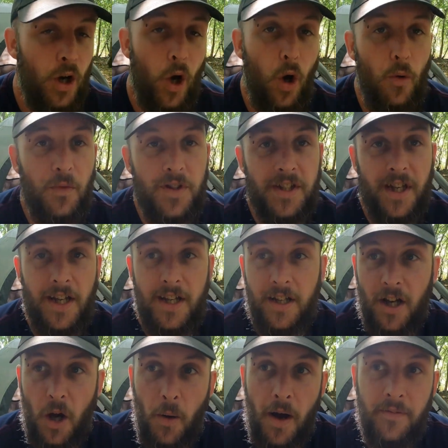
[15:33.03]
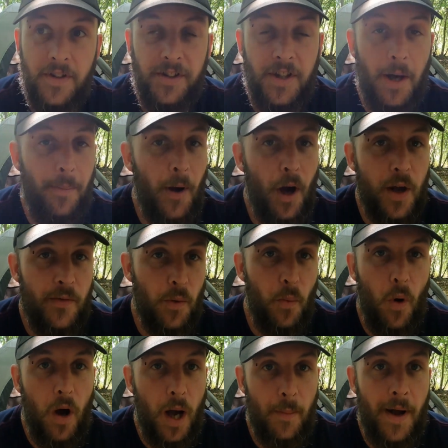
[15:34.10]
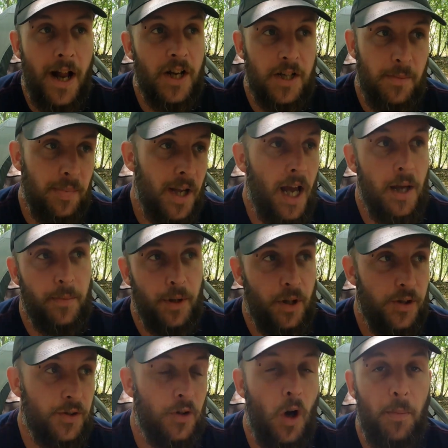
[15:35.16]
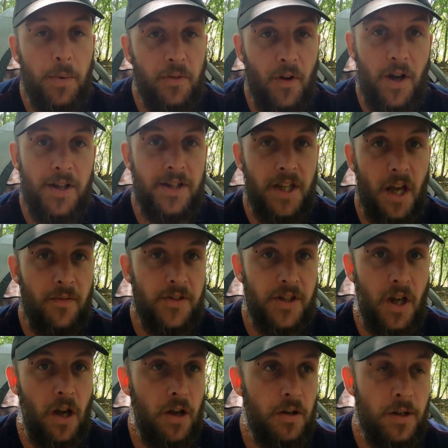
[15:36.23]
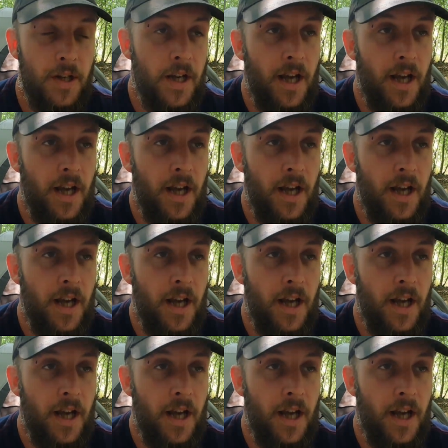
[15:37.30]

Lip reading: Obviously, I'll have to dub over what I'm actually playing because of copyright stuff, so